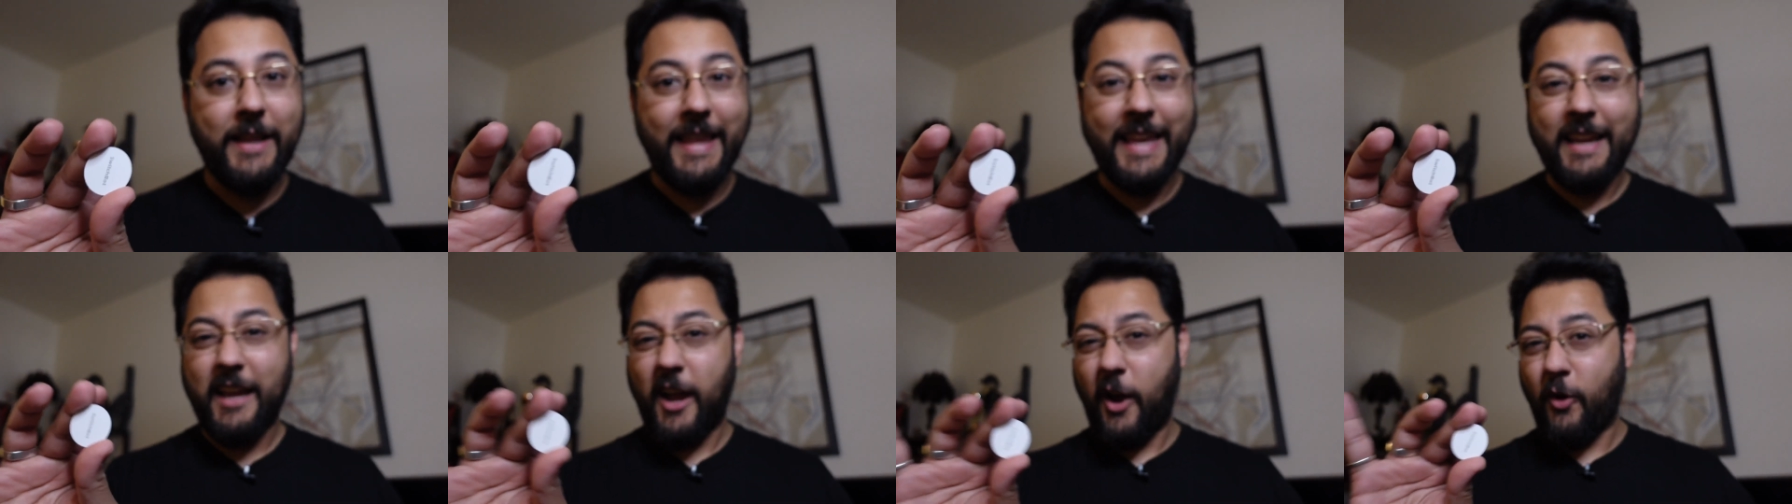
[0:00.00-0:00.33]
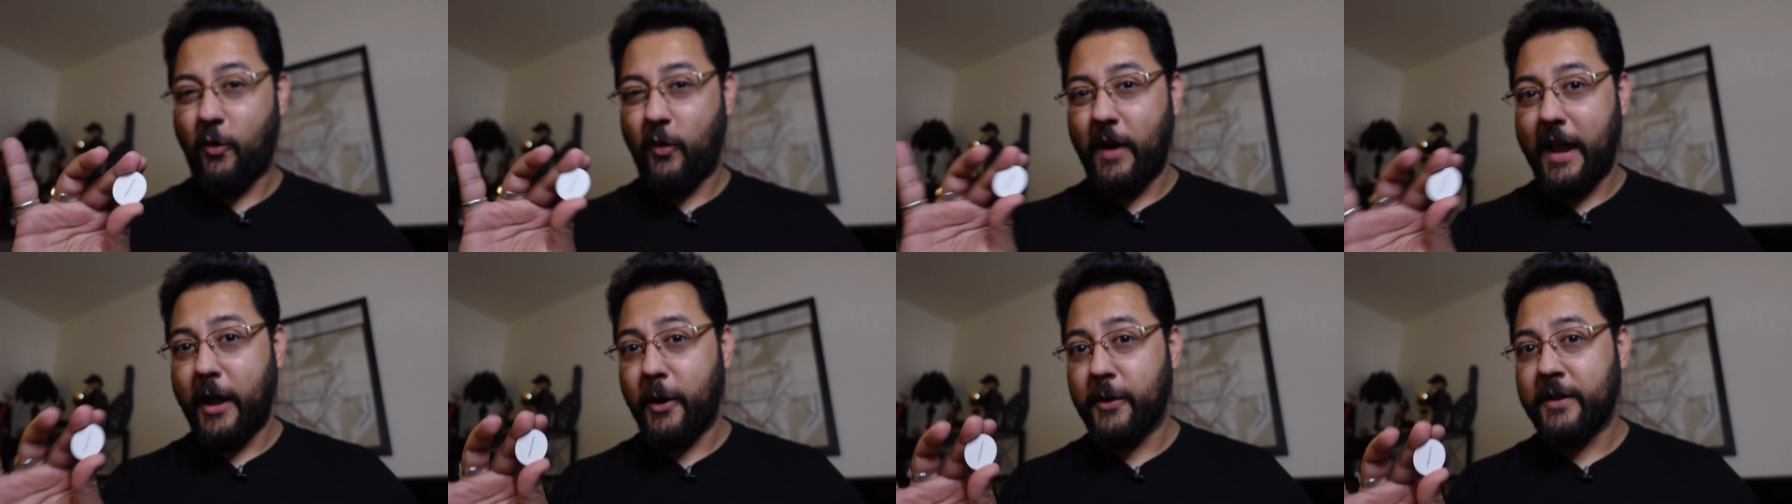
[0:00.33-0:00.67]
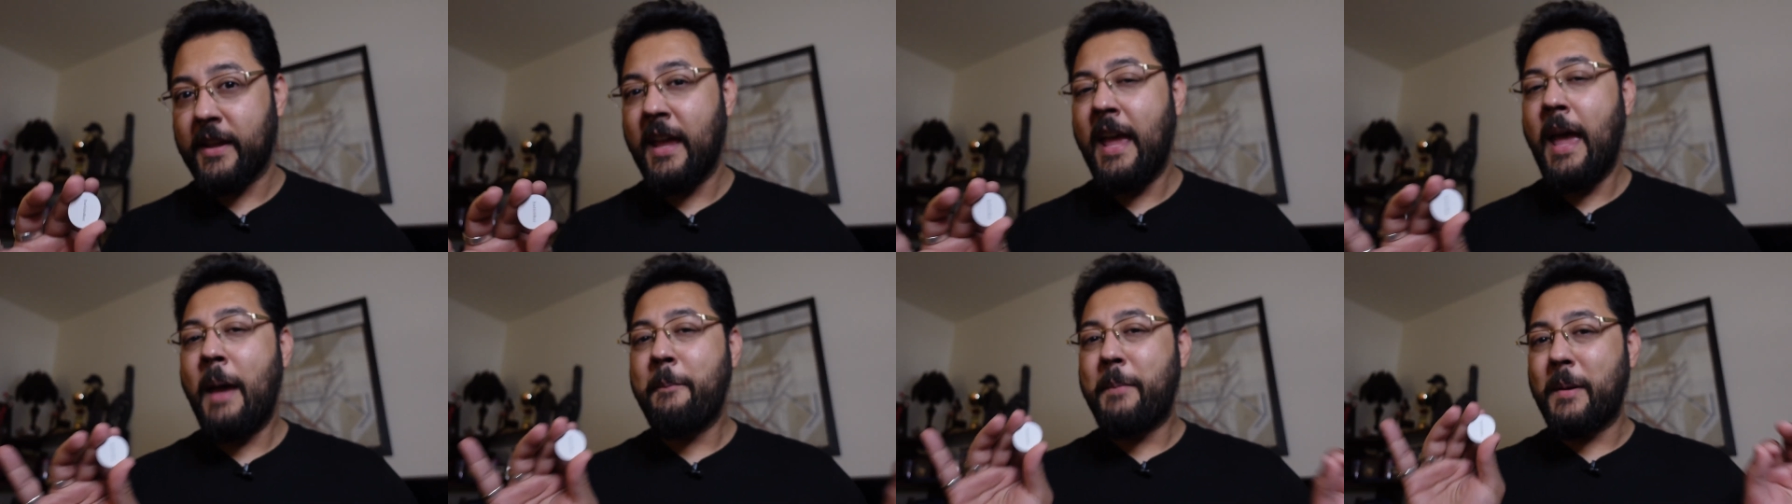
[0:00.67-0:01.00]
like around,
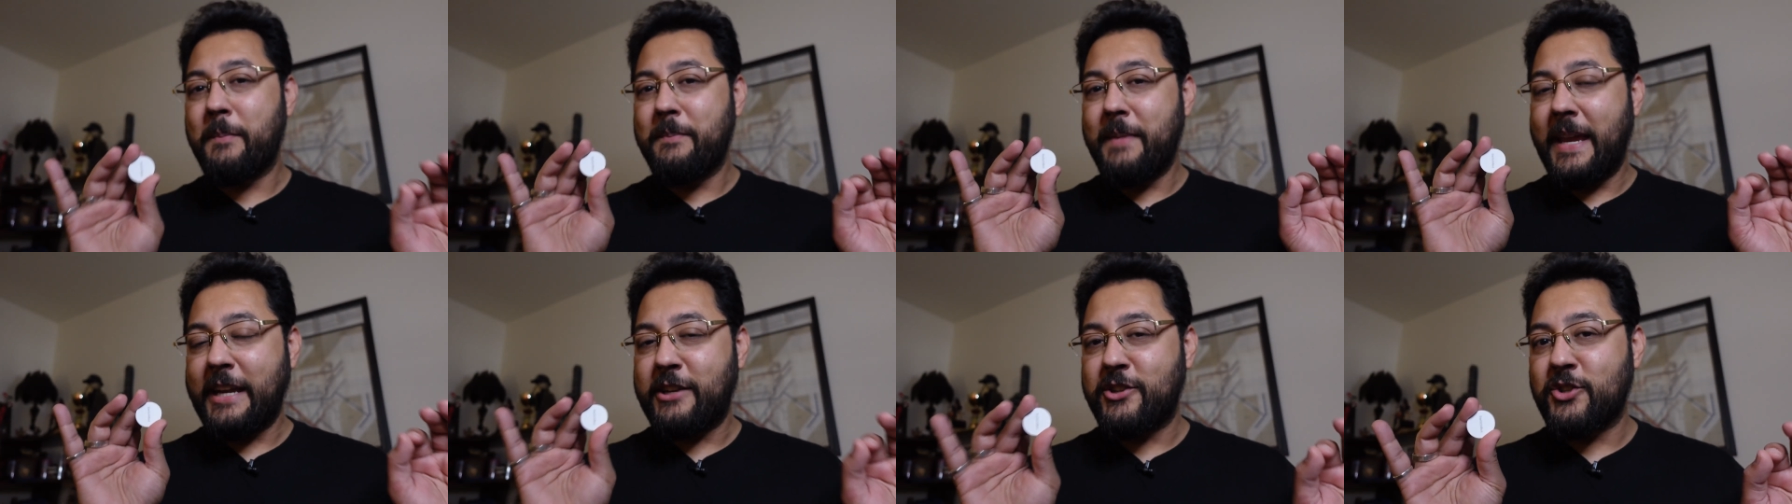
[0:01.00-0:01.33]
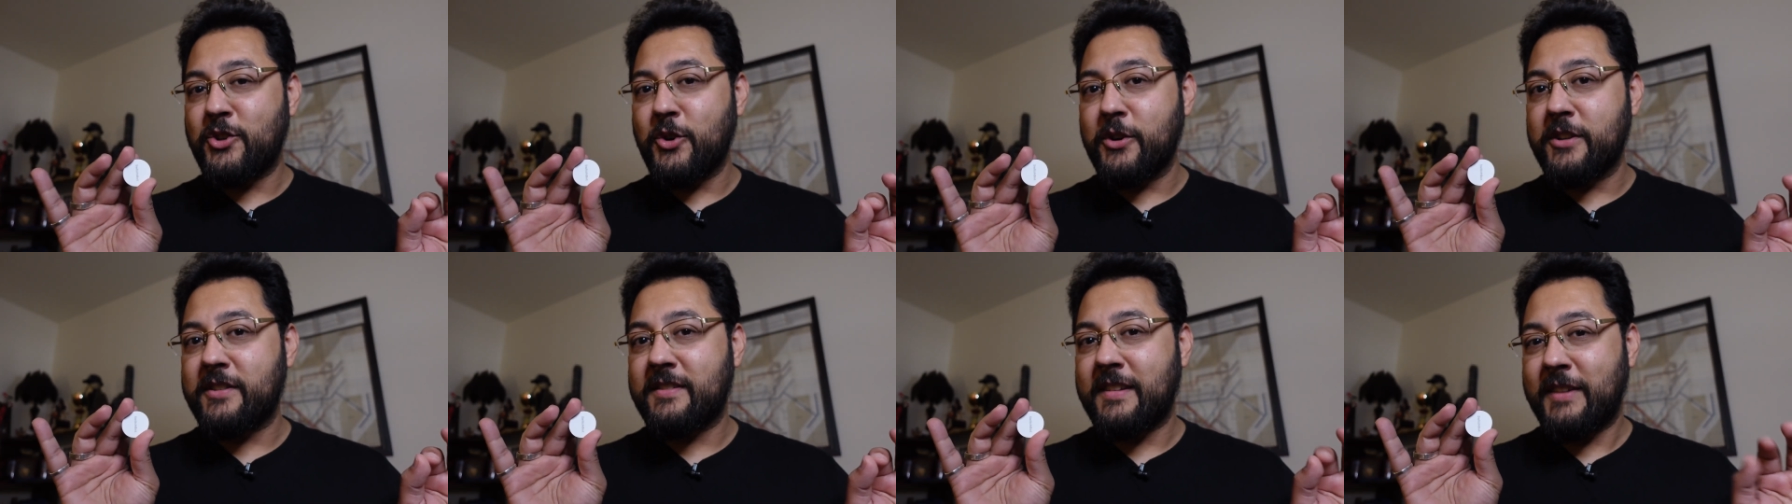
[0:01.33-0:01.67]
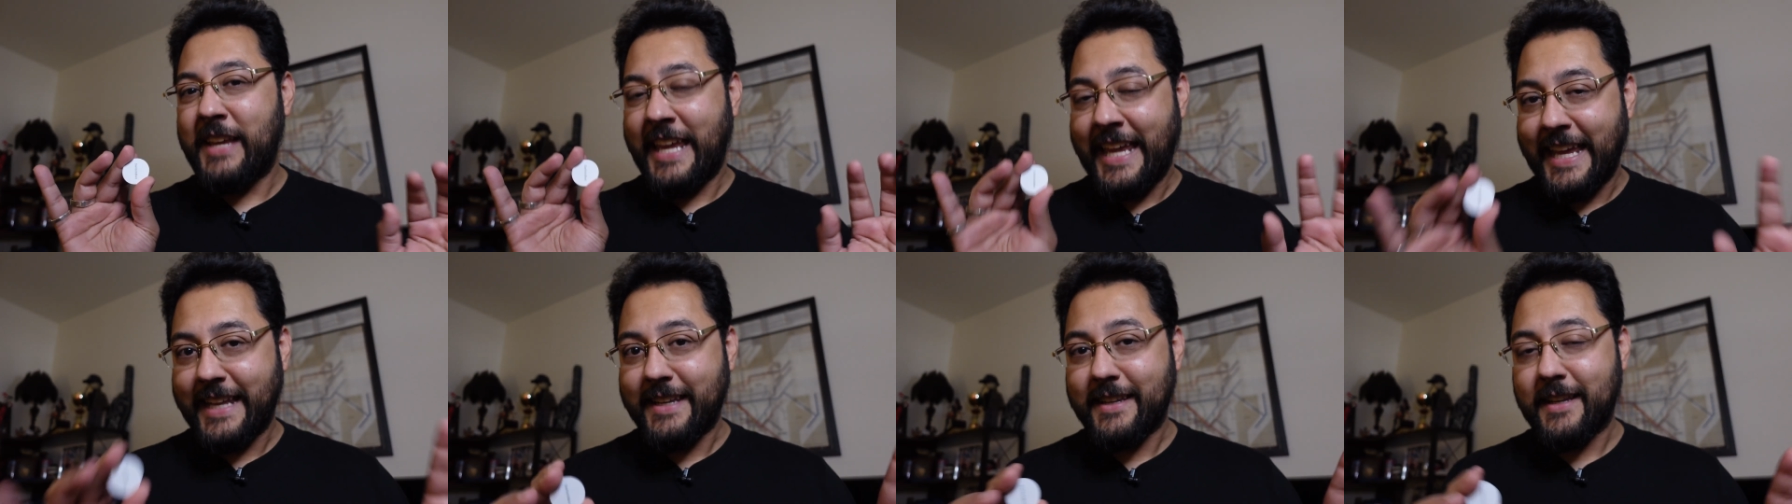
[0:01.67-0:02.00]
but make sure it's
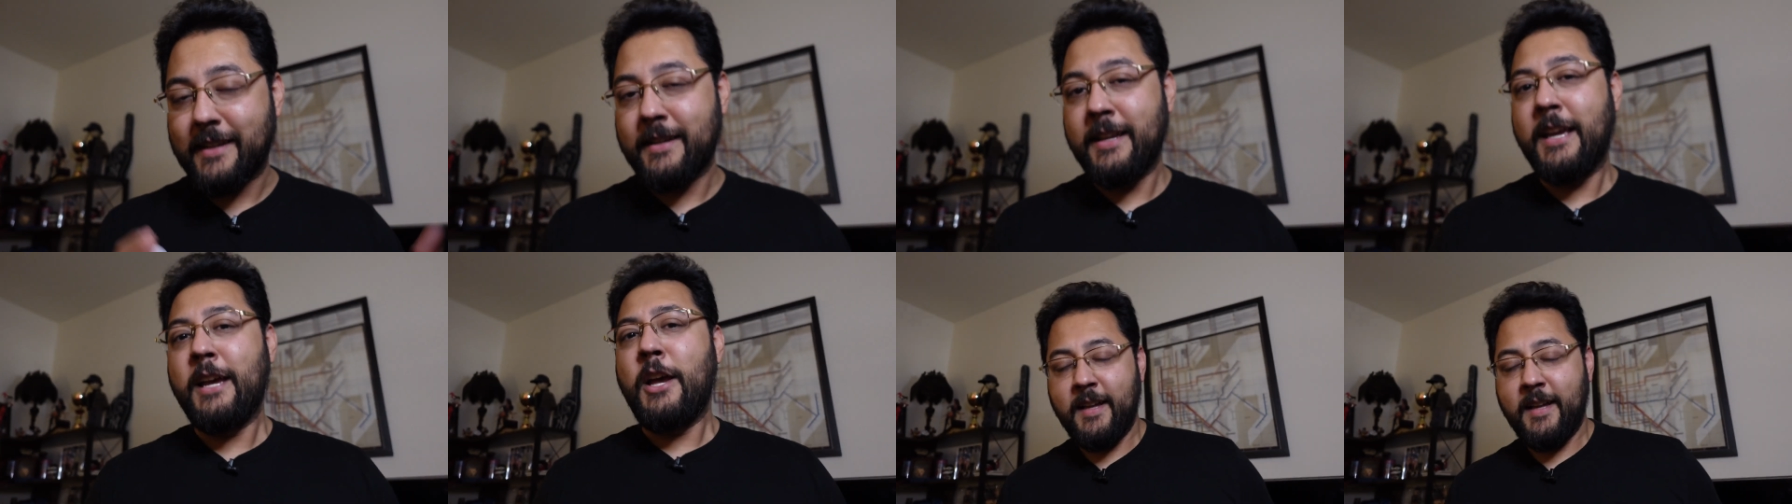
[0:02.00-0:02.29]
hidden.